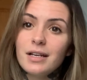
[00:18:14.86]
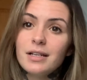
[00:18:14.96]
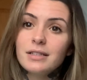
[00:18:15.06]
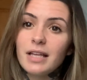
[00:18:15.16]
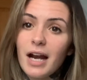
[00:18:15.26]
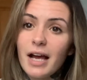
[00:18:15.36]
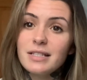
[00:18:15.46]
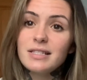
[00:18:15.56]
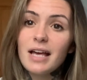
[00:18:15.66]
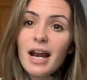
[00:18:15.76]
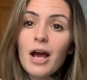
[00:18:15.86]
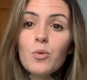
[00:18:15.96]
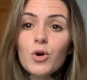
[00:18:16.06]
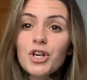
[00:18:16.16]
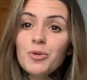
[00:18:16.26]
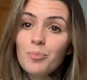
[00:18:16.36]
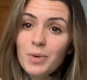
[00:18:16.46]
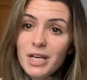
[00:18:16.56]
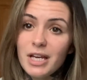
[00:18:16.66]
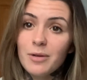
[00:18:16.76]
that I said I wouldn't
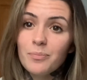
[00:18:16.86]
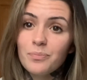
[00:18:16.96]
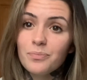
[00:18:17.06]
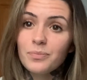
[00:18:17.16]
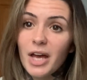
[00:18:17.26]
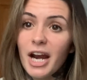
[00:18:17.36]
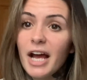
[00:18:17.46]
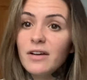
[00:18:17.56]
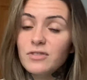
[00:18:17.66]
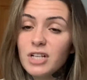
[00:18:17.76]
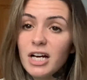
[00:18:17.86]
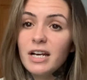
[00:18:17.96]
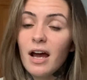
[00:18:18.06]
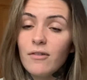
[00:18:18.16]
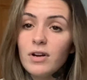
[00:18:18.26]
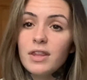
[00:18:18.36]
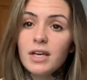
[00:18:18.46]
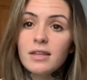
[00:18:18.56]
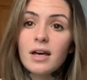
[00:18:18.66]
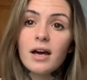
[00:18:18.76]
be. And I have done
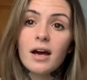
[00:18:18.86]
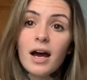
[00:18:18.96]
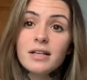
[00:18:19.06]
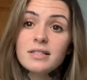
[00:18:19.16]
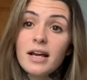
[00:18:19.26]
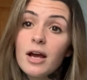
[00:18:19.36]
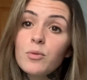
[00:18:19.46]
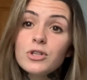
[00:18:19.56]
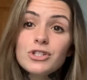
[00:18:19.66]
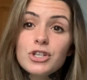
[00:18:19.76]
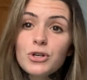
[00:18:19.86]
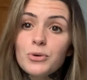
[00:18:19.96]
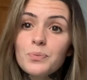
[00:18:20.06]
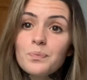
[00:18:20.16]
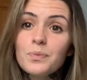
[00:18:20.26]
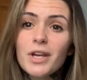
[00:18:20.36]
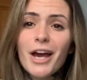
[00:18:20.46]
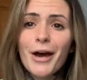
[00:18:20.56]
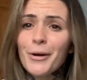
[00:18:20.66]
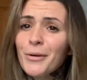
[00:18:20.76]
everything that I said I wouldn't do.
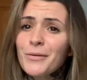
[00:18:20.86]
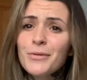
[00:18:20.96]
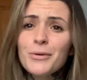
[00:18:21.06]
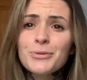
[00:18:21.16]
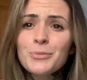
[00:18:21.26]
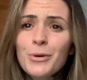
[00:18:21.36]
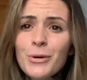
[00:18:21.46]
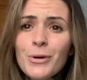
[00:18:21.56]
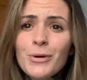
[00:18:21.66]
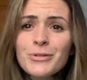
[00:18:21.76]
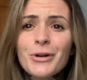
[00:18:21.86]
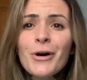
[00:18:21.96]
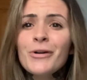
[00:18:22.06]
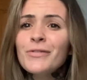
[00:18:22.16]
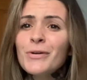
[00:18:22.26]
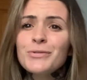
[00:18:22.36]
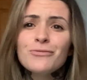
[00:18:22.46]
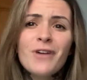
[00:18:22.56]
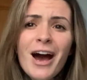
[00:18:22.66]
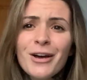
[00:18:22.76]
And all of those morals and all of those
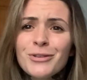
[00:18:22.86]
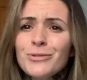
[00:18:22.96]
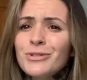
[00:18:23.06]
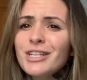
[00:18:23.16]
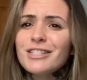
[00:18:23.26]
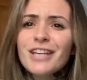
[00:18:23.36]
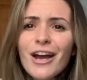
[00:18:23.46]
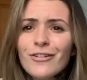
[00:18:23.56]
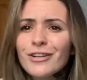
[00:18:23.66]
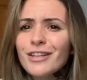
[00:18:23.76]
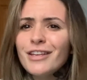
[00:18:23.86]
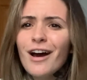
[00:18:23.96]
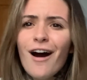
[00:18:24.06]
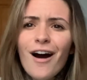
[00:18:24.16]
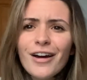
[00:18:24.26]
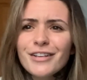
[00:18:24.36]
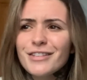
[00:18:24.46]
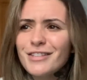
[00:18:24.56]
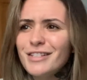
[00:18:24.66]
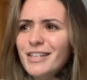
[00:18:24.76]
values, the integrity, the
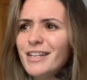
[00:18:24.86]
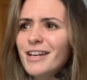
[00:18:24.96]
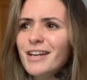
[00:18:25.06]
honesty,